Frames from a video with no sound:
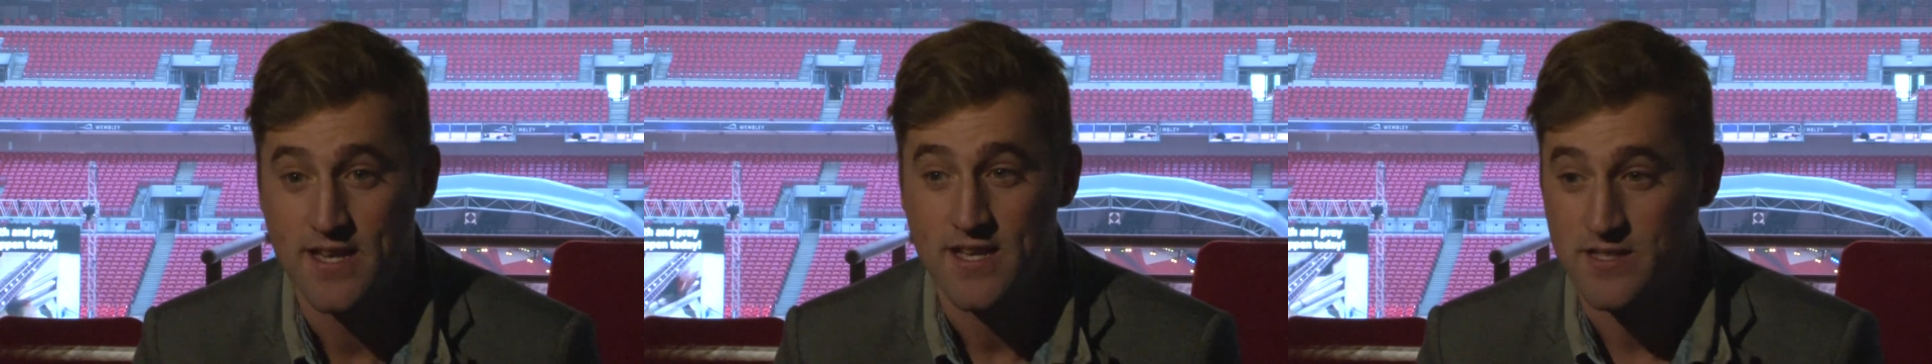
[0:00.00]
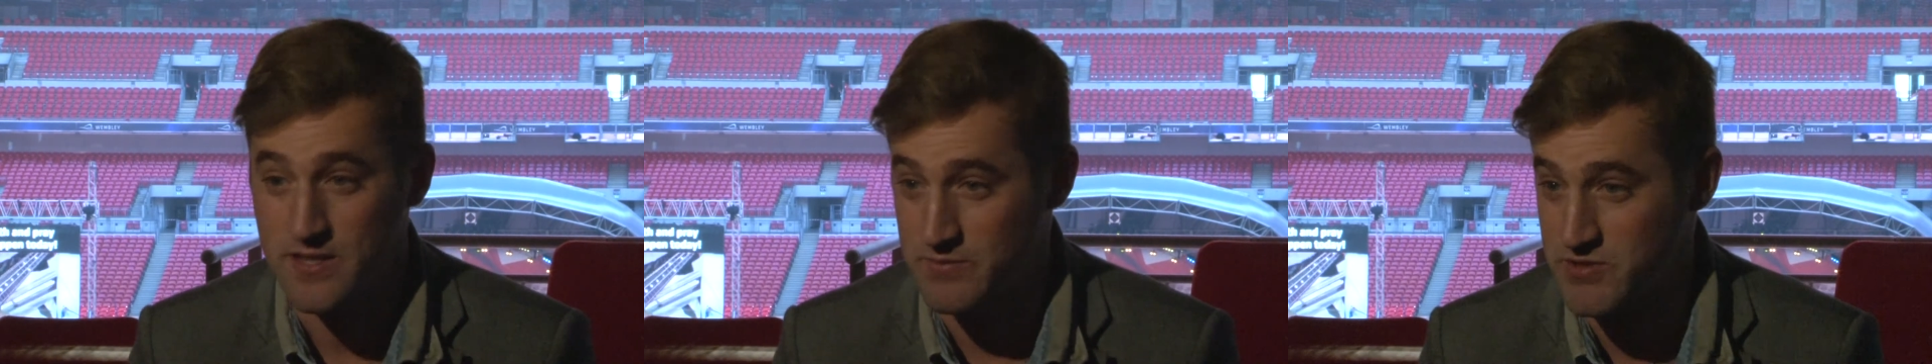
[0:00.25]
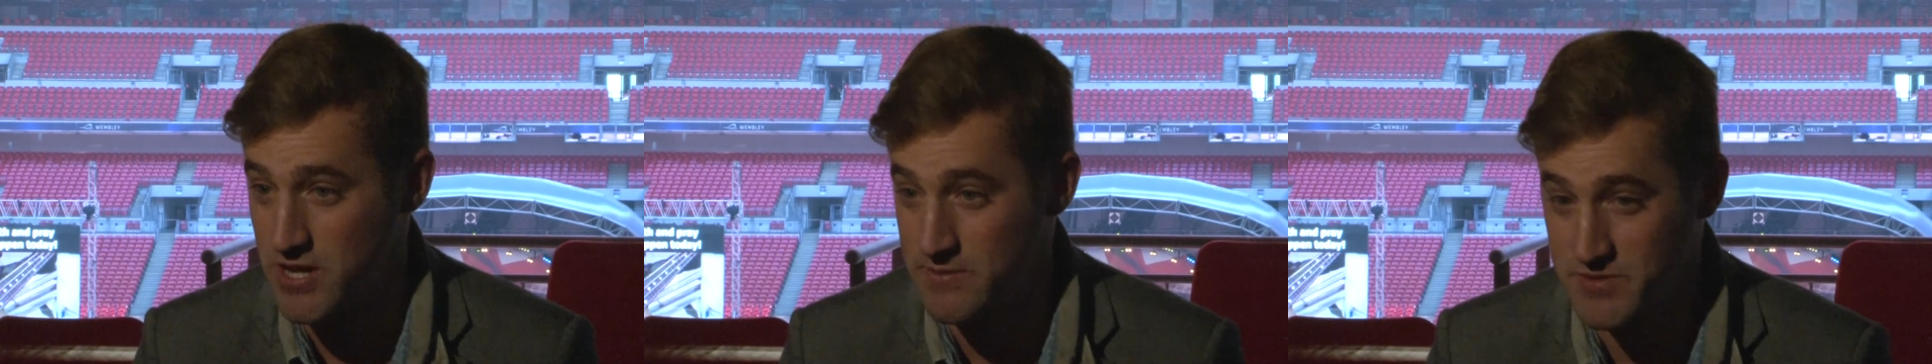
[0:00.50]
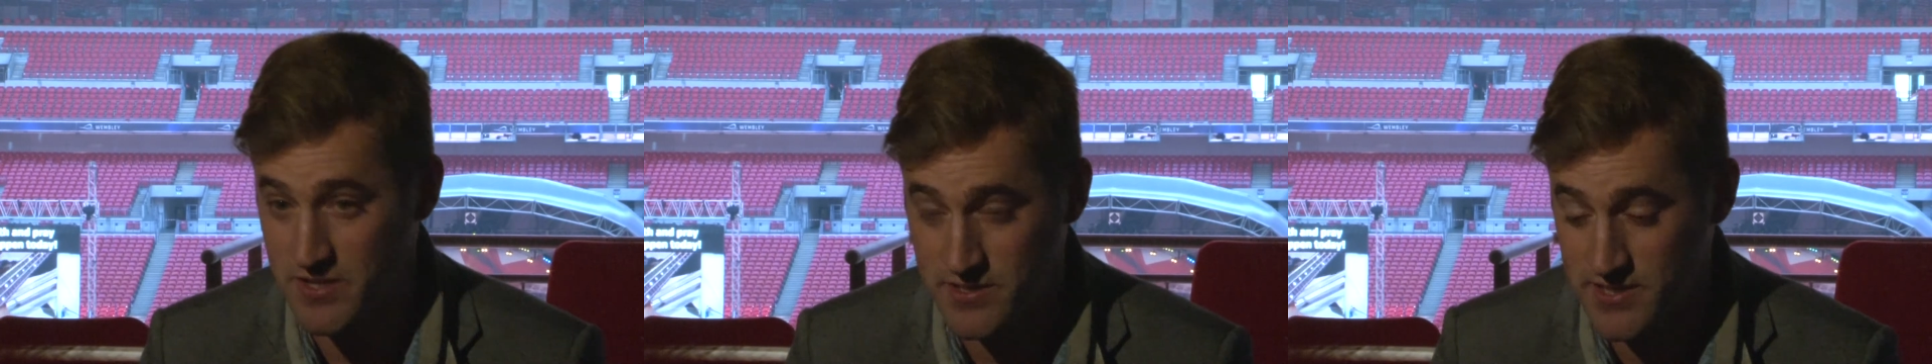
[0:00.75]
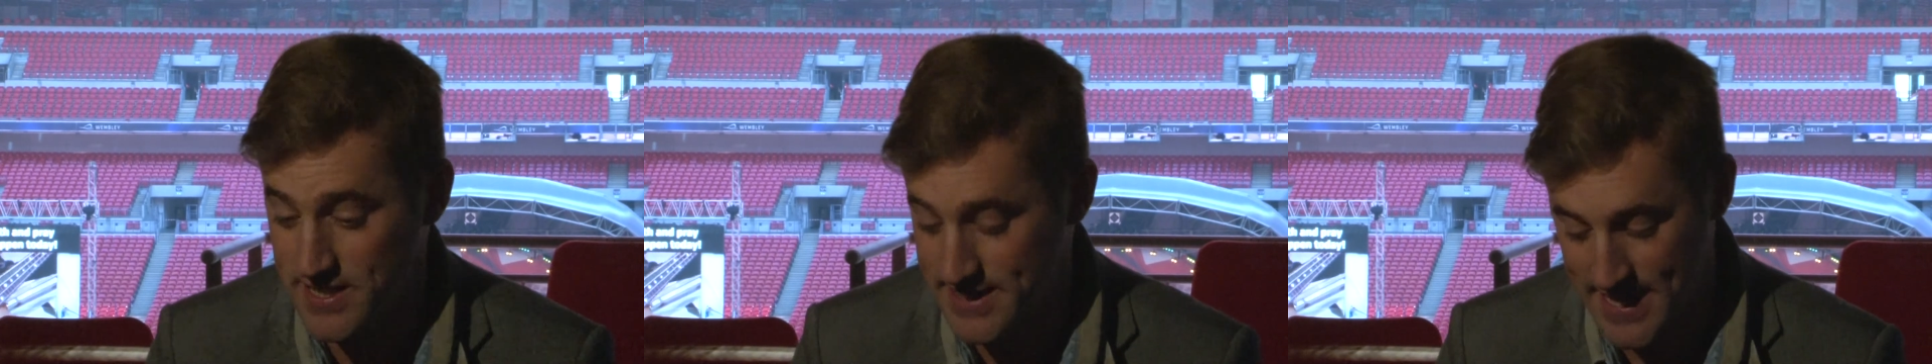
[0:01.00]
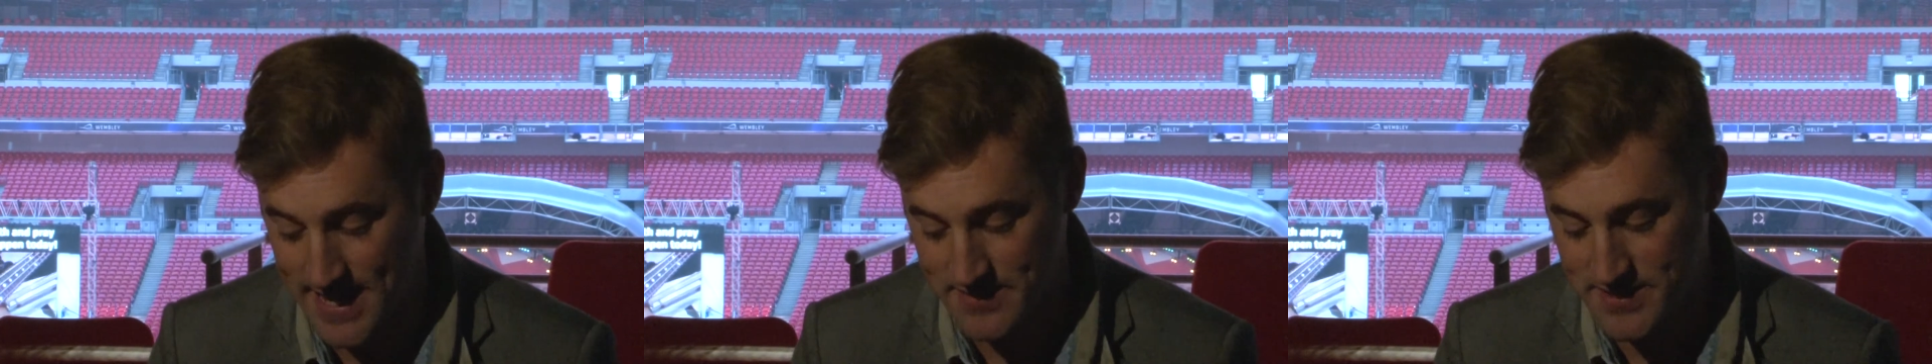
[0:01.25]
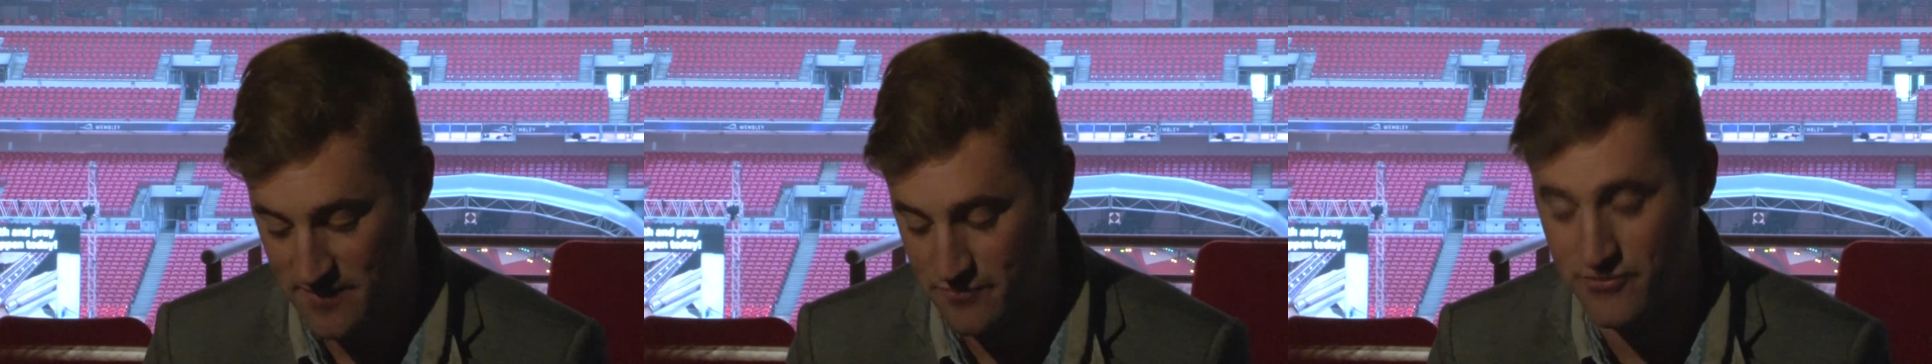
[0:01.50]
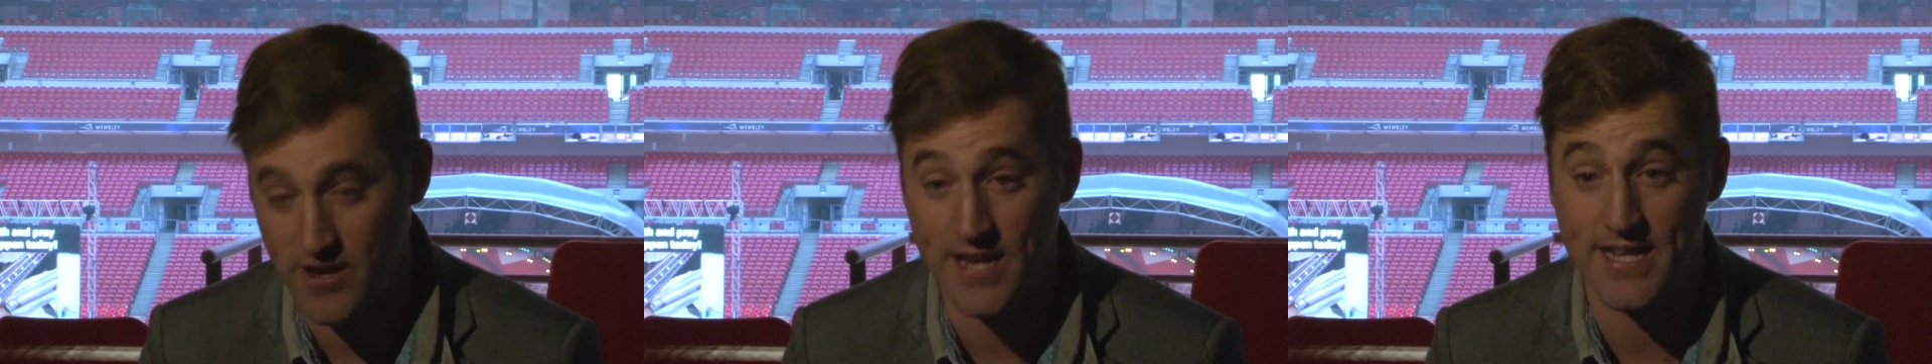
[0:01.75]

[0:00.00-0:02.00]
sometimes to sit down, to have prayer